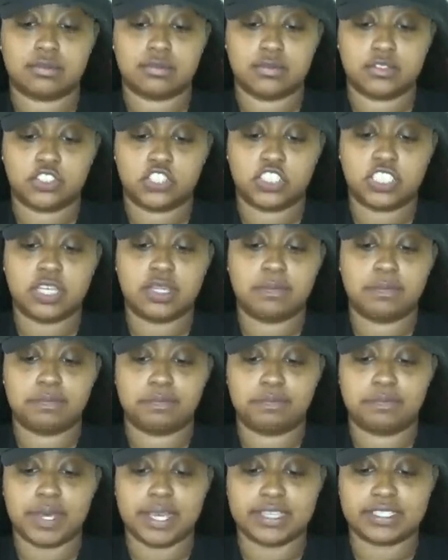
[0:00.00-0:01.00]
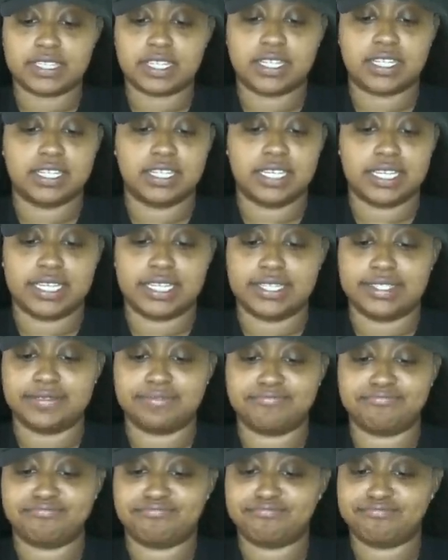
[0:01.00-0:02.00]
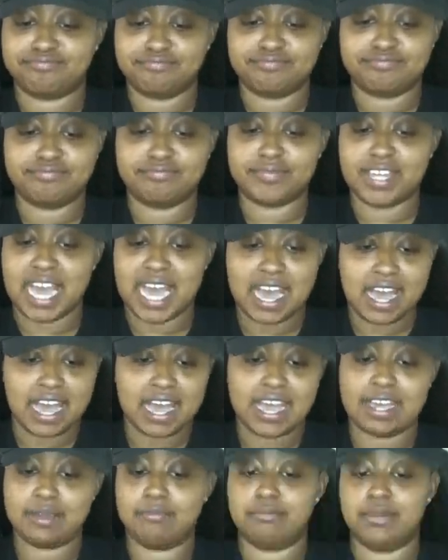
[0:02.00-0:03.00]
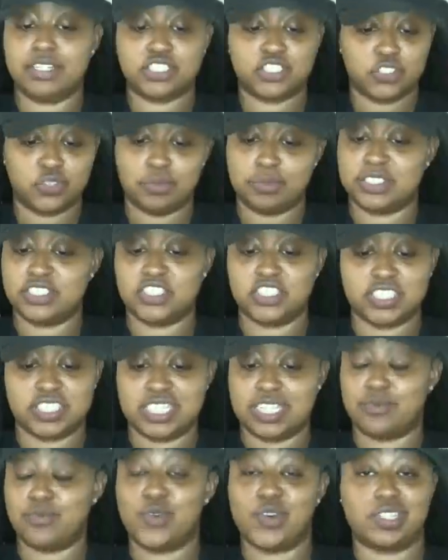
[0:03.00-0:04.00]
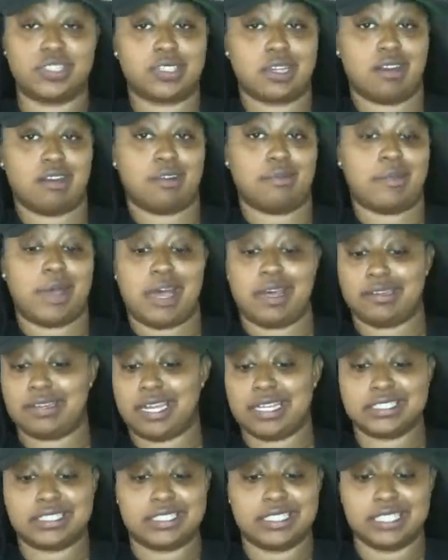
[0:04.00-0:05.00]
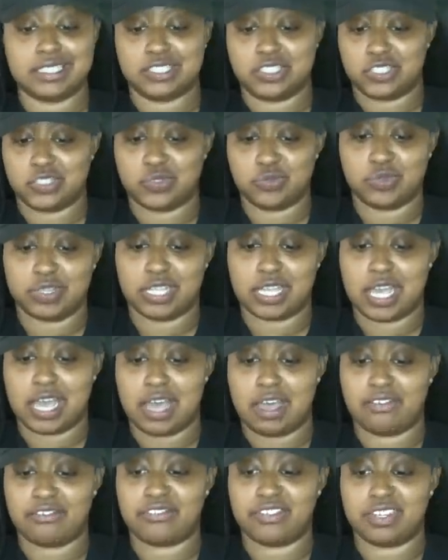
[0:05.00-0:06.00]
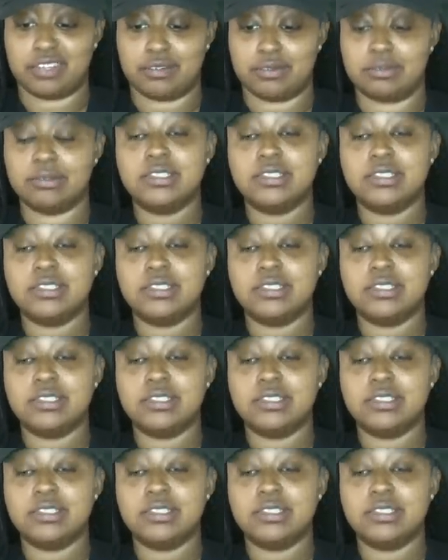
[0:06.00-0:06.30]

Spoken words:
she basically, I'm assuming, just didn't want to talk about. That's just really how I feel.